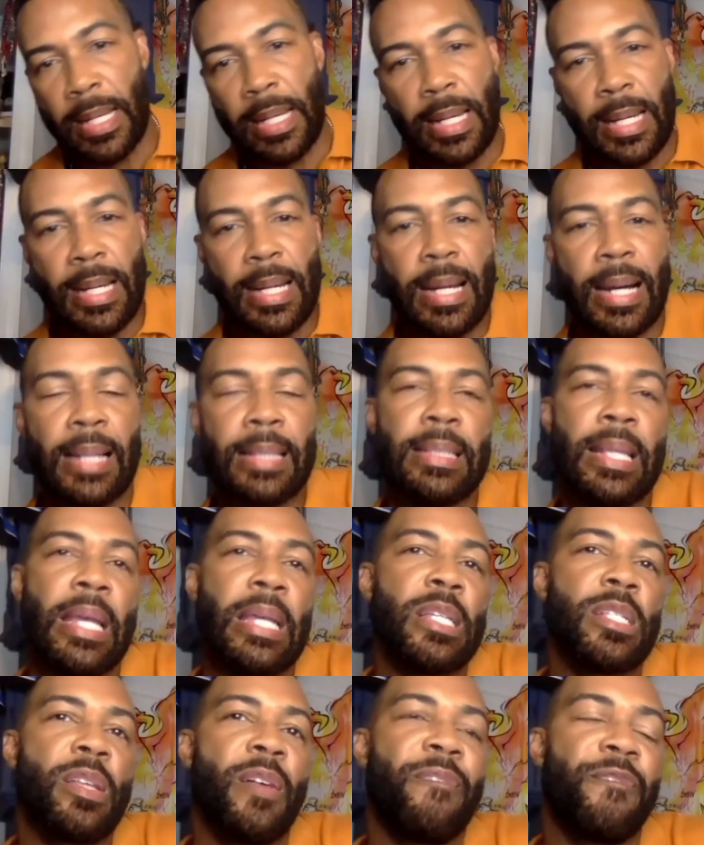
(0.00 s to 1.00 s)
Mm-hmm. I
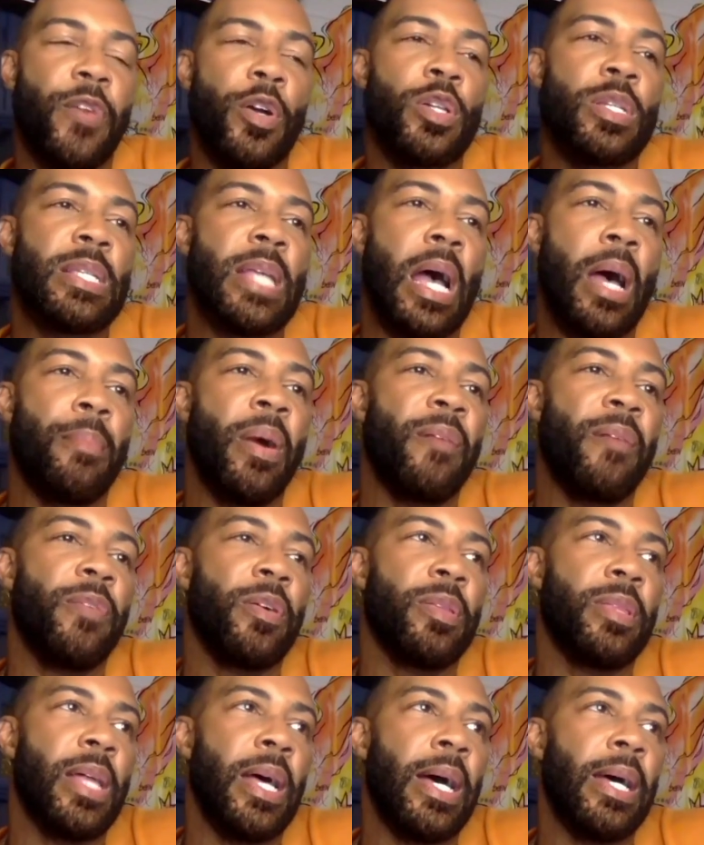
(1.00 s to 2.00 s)
think the first time
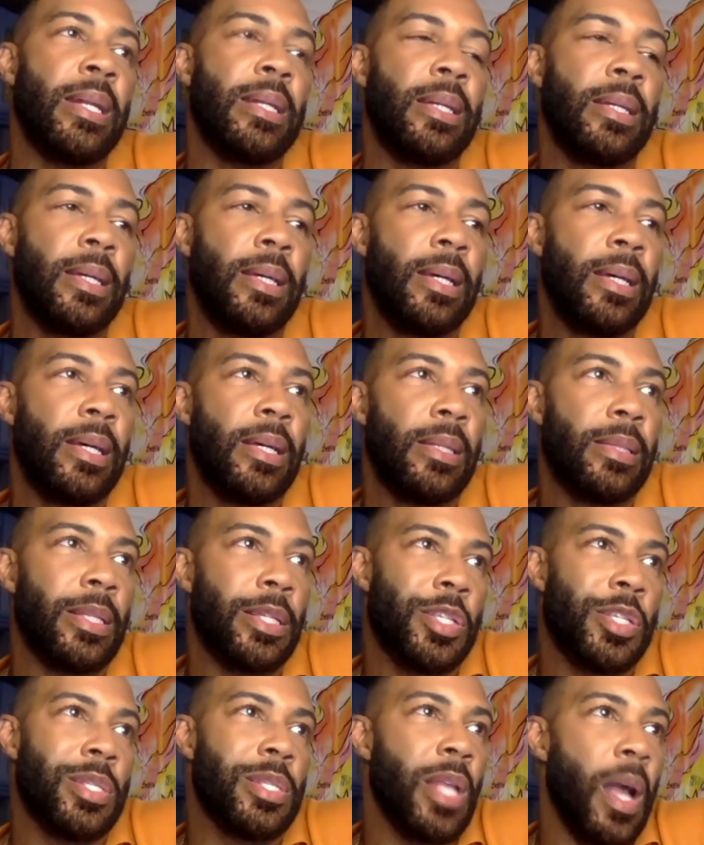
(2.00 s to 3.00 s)
ever that
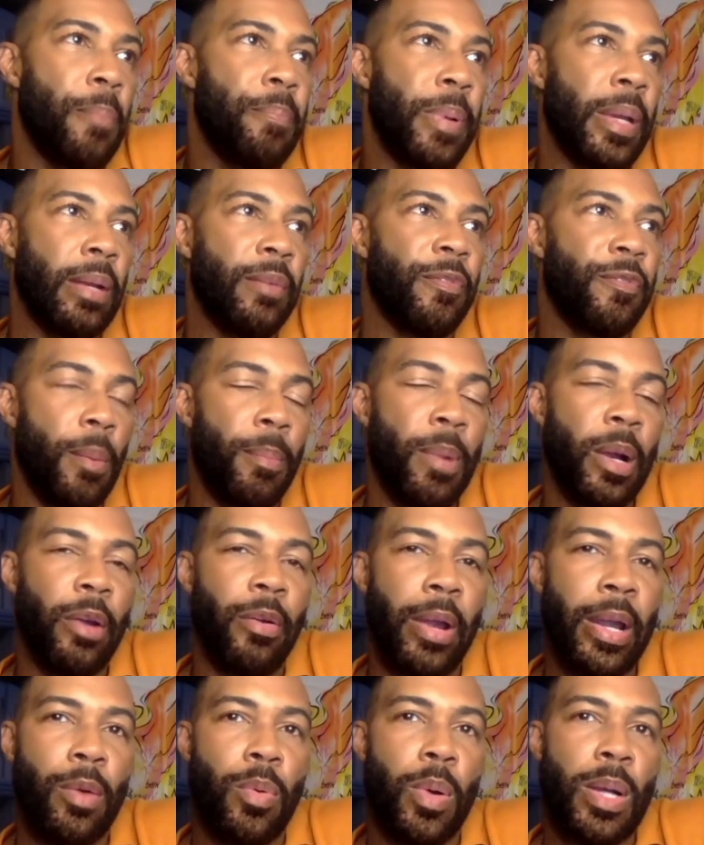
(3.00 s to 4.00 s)
the stumping from a
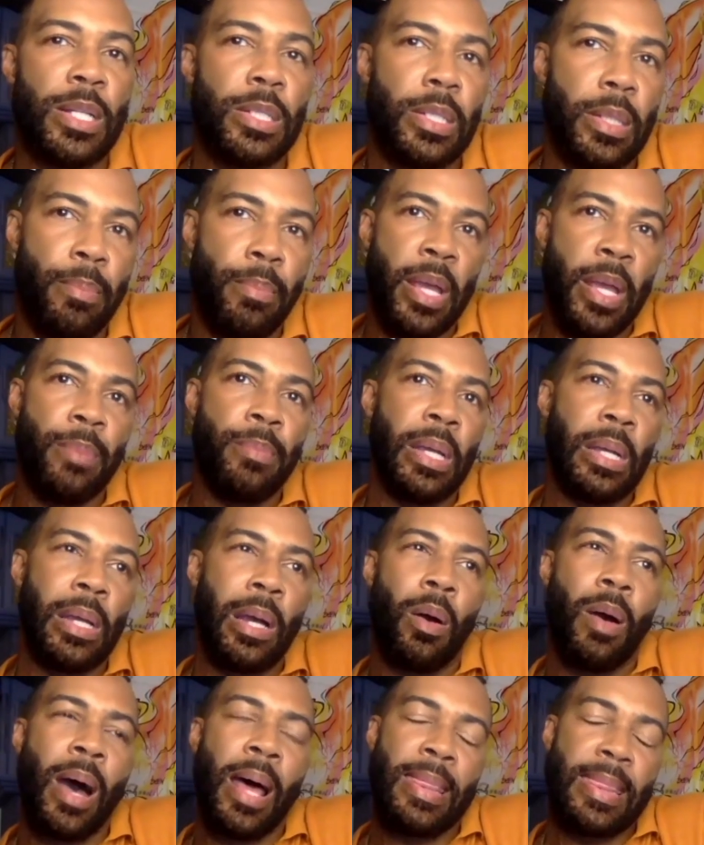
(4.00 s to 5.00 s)
great question made me
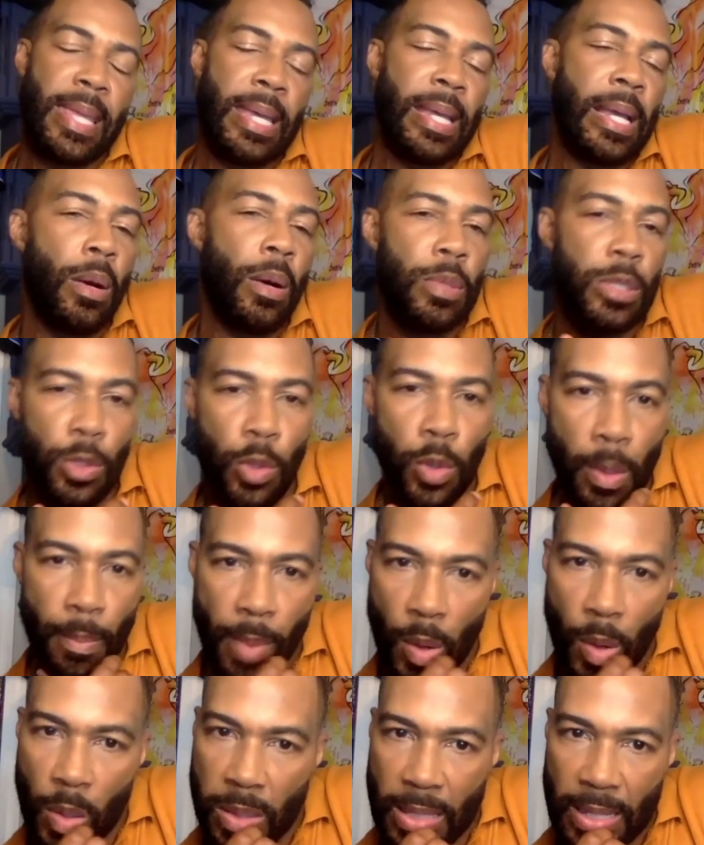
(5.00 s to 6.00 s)
go, I think I was doing
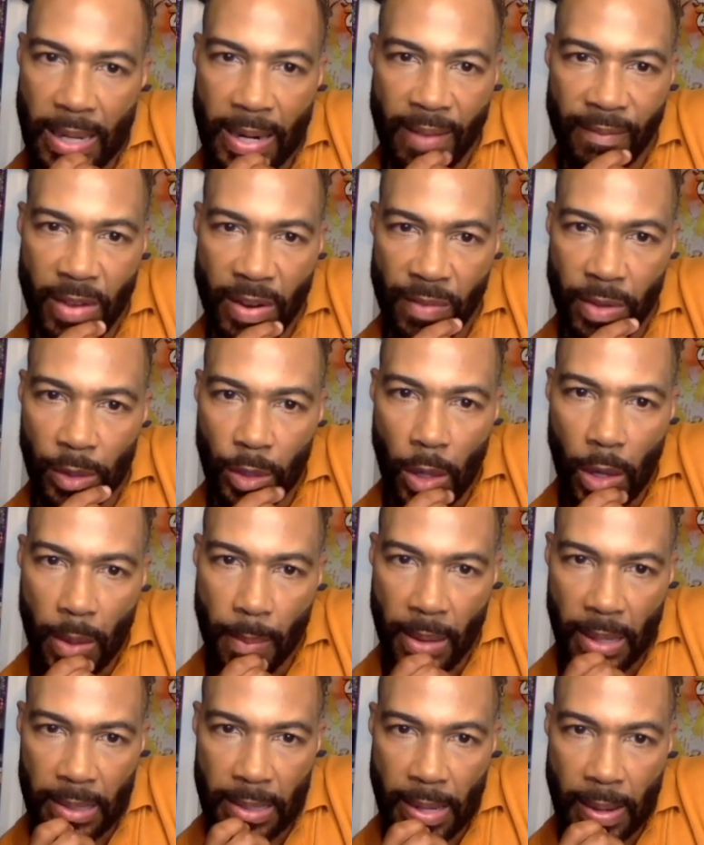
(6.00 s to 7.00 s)
both. And I've never thought
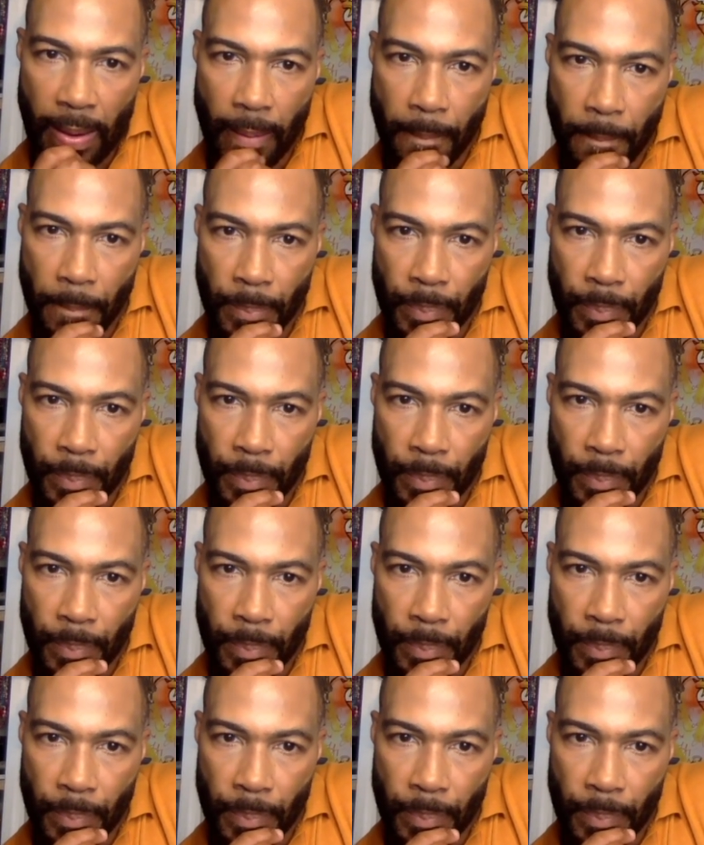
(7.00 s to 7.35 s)
about that.